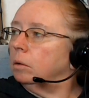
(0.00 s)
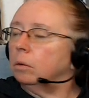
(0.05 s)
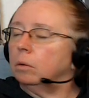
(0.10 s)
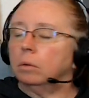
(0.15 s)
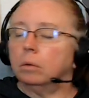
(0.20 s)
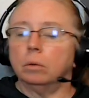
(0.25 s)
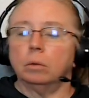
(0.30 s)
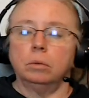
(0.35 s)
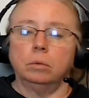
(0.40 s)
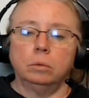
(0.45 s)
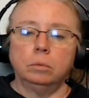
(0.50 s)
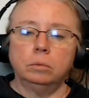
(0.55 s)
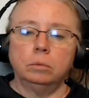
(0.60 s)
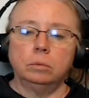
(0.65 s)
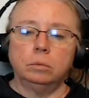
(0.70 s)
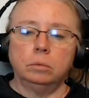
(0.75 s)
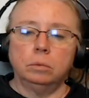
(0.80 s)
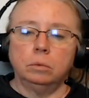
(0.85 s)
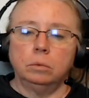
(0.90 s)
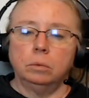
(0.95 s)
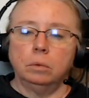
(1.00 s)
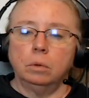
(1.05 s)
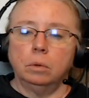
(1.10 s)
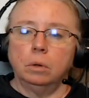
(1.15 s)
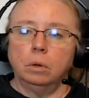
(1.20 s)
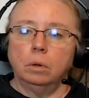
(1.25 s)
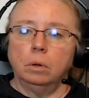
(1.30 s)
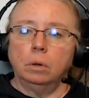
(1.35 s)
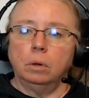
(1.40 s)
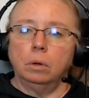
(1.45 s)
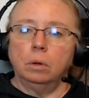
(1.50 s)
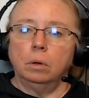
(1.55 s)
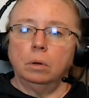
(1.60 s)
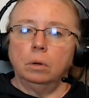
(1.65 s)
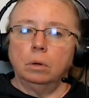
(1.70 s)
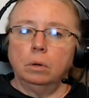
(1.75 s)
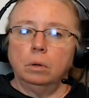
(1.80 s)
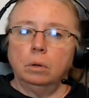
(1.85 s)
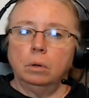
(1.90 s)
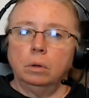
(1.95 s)

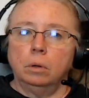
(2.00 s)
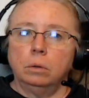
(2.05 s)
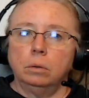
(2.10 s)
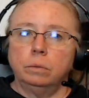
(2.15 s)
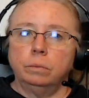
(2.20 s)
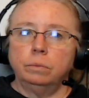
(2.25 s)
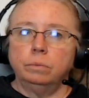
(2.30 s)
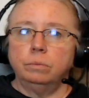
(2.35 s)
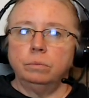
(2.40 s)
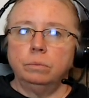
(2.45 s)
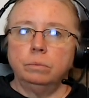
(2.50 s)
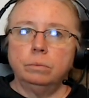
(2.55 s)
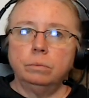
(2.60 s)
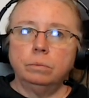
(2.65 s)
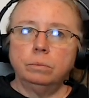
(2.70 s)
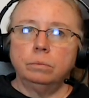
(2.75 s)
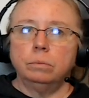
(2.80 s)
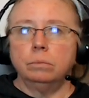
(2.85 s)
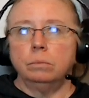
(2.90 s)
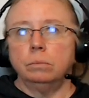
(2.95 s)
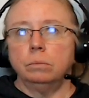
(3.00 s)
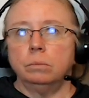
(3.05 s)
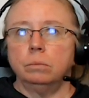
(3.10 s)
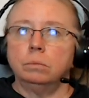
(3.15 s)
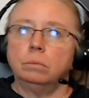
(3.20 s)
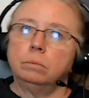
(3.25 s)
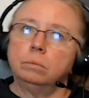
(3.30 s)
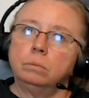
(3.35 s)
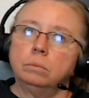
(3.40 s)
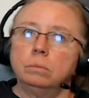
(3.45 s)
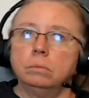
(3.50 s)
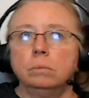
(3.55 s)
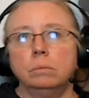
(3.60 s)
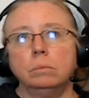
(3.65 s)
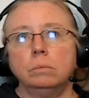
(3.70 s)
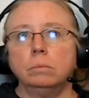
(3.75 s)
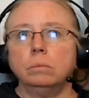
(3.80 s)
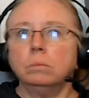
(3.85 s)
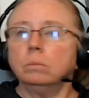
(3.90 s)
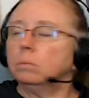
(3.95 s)

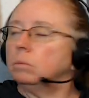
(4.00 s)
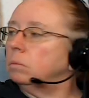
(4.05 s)
[no speech]